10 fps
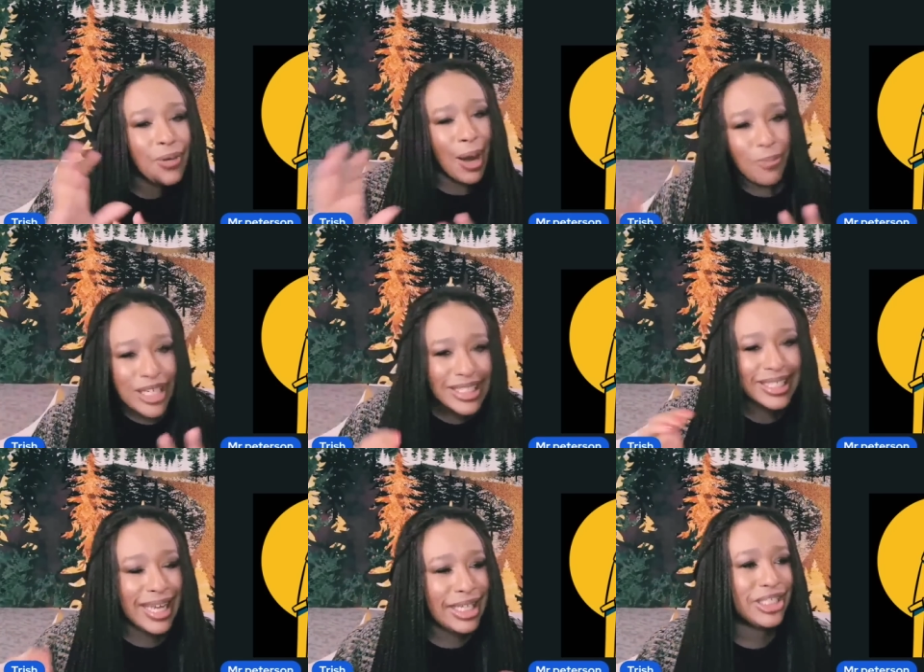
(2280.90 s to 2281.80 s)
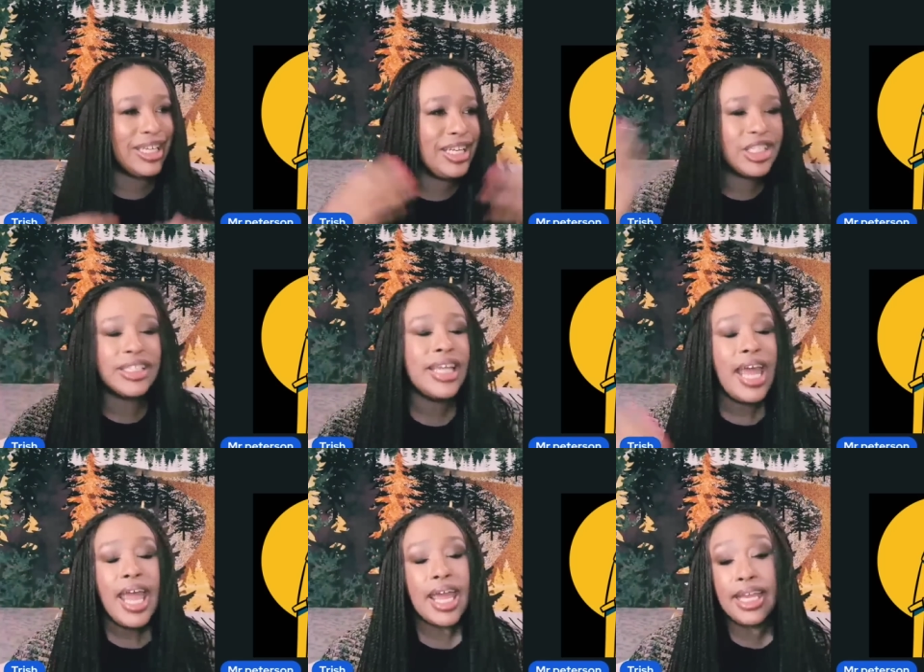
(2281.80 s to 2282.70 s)
representation. And just,
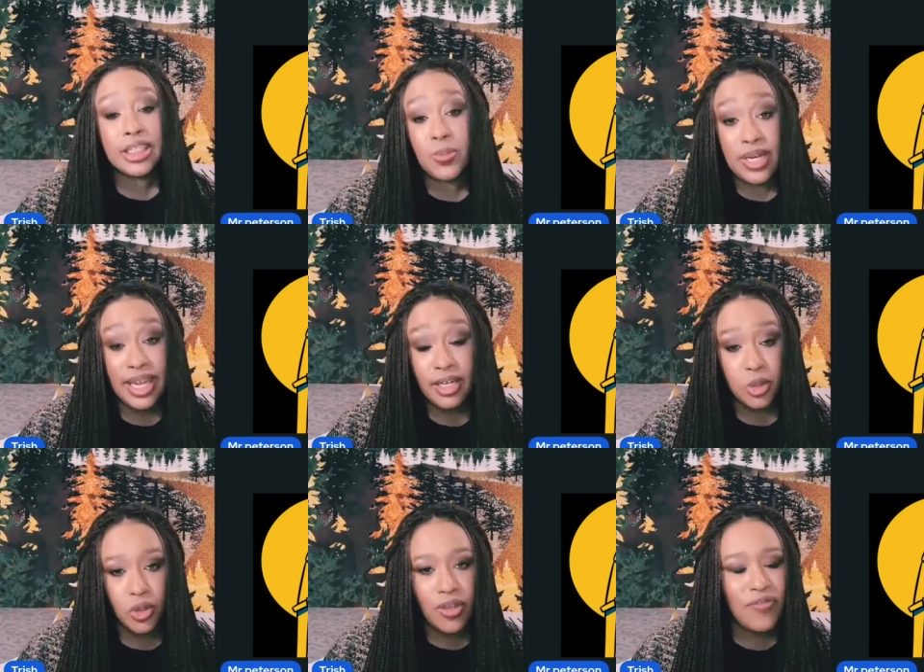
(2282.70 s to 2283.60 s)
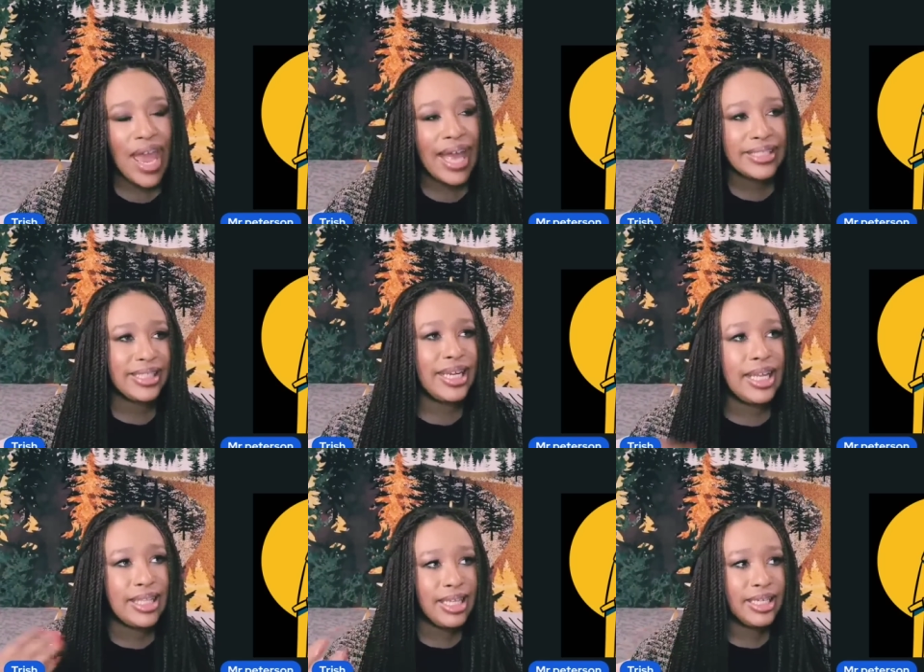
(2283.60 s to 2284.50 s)
it gets bananas really fast. And at
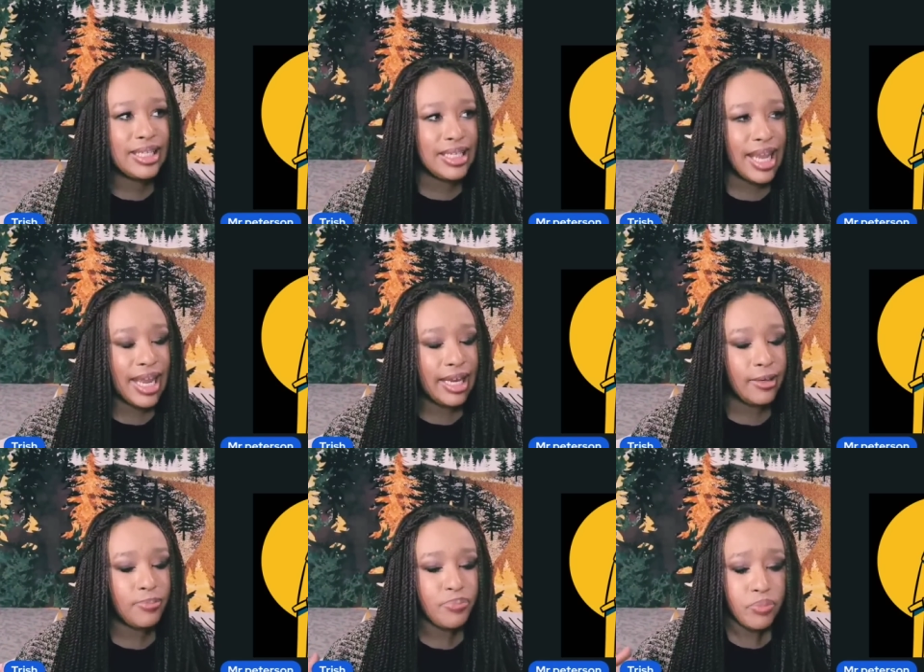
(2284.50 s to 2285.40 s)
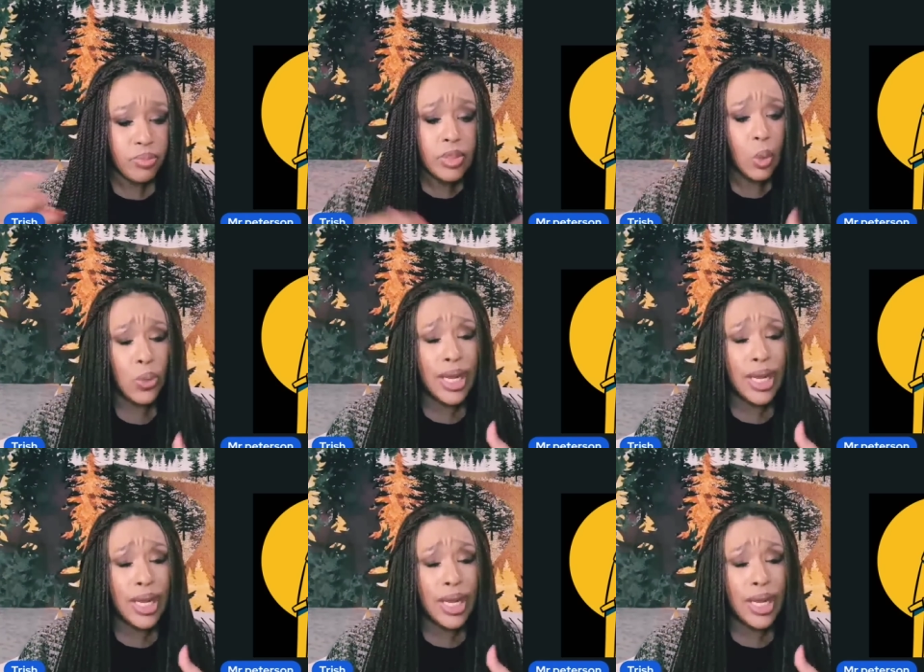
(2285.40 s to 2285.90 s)
the end of the day, what